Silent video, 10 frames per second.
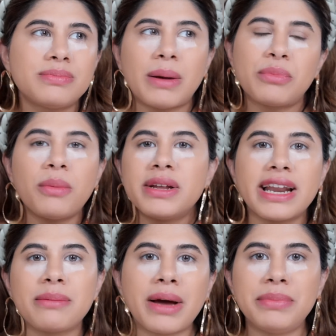I'm probably
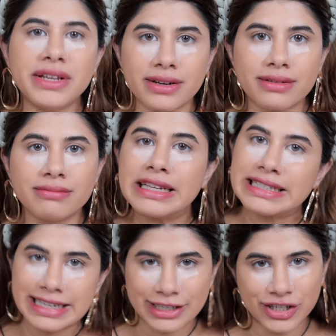getting my period.
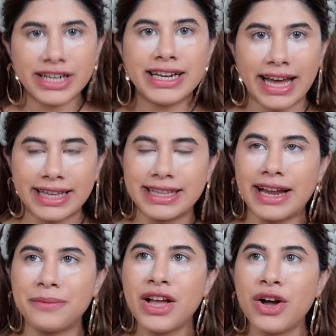It's literally like
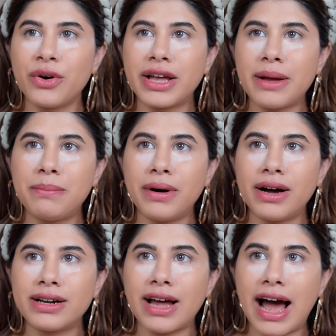that. Okay,
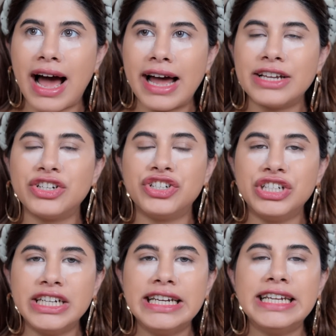but I
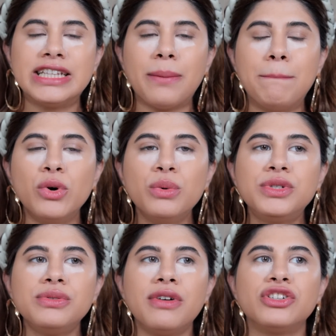really, the
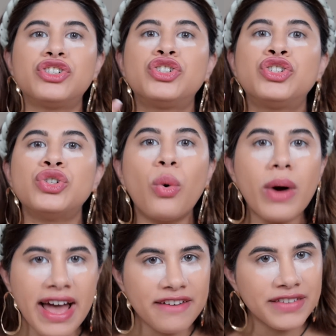boobs were
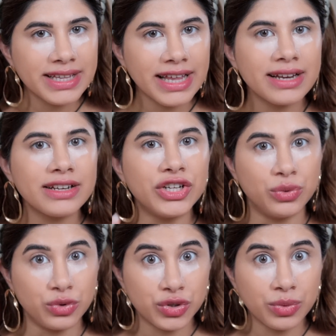so heavy than
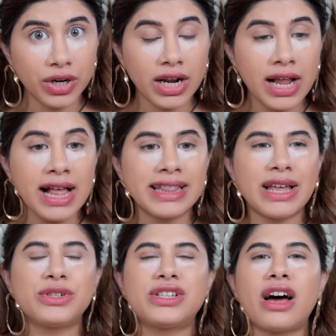usual
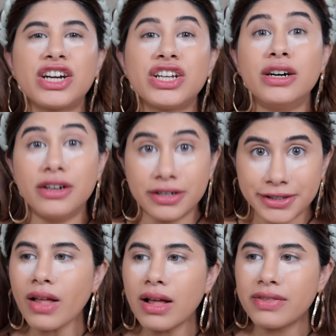that it started to
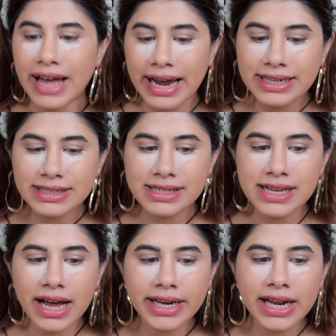hurt. That is a
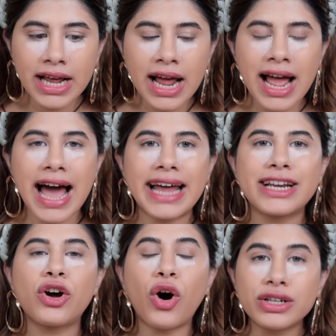sign.
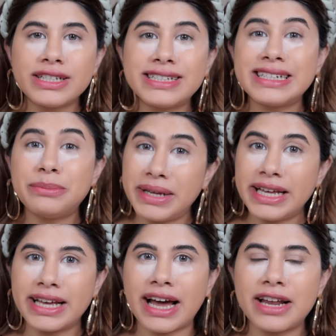And constant
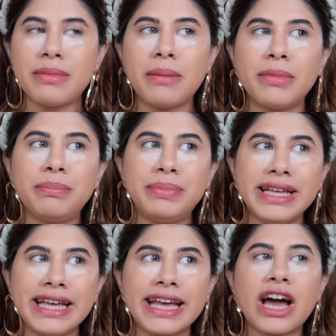peeing. I remember
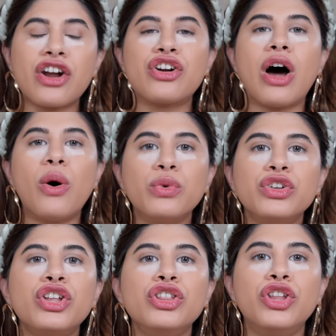peeing
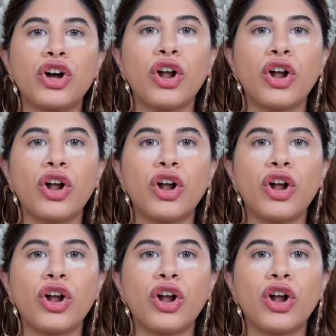around the